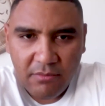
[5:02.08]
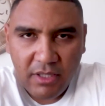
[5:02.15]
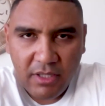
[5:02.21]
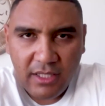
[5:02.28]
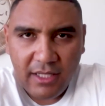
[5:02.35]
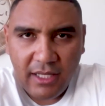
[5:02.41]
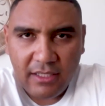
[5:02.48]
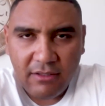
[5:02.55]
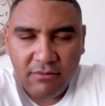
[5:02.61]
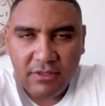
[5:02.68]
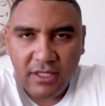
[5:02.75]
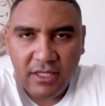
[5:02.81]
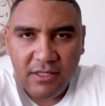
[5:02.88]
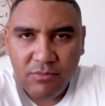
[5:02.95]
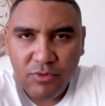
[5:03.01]
and I, I, don't
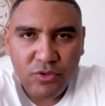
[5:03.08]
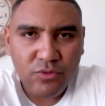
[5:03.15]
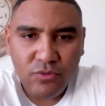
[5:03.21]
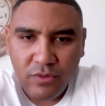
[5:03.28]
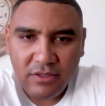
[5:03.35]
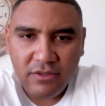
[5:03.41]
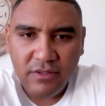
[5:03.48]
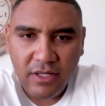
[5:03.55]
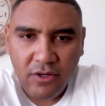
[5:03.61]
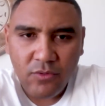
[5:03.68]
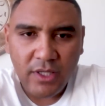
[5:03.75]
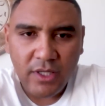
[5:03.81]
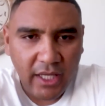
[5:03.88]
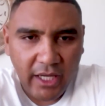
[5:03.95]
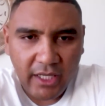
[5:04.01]
think anybody would want to throw
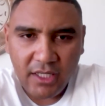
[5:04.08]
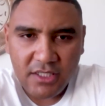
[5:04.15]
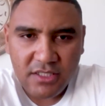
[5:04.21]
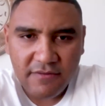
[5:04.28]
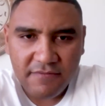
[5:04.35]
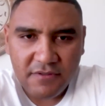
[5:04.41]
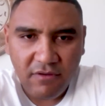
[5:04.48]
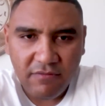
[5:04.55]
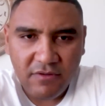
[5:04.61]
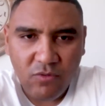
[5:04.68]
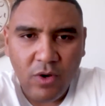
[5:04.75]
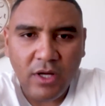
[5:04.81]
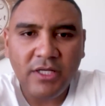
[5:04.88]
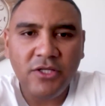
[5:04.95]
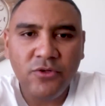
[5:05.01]
away the handkerchiefs after one